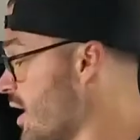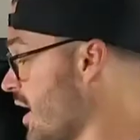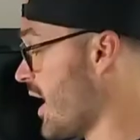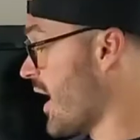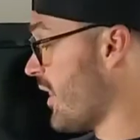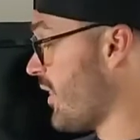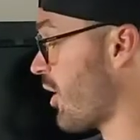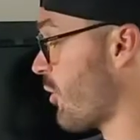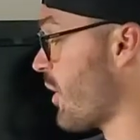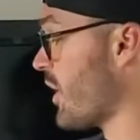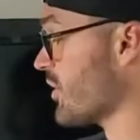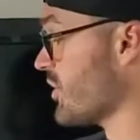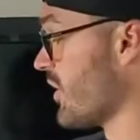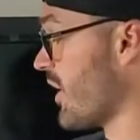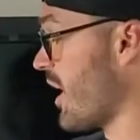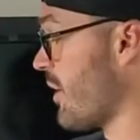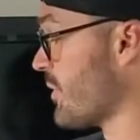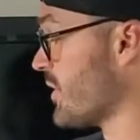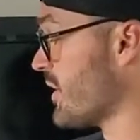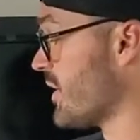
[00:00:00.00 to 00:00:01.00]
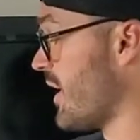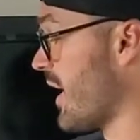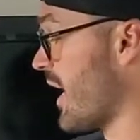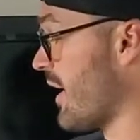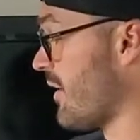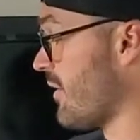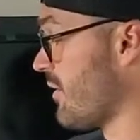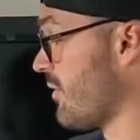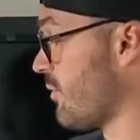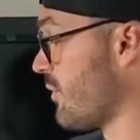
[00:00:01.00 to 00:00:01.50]
And the question I always
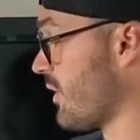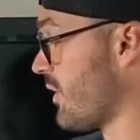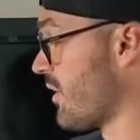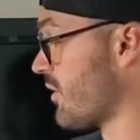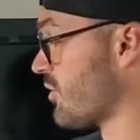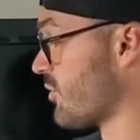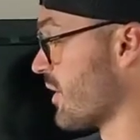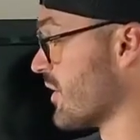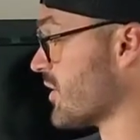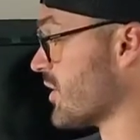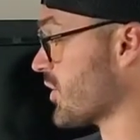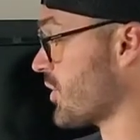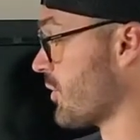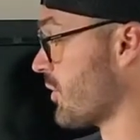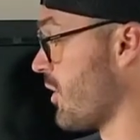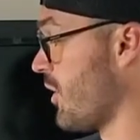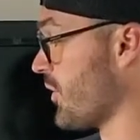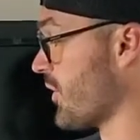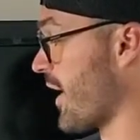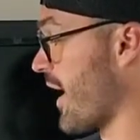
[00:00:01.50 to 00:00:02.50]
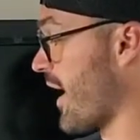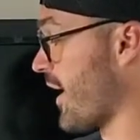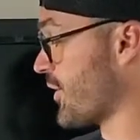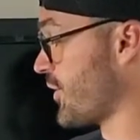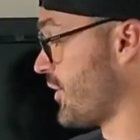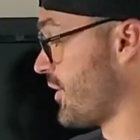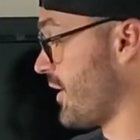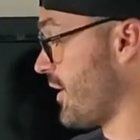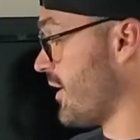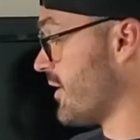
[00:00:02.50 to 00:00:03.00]
get with the transitional call to
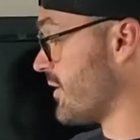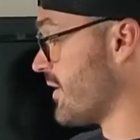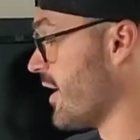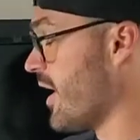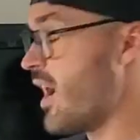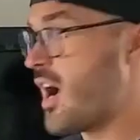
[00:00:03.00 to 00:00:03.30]
action is,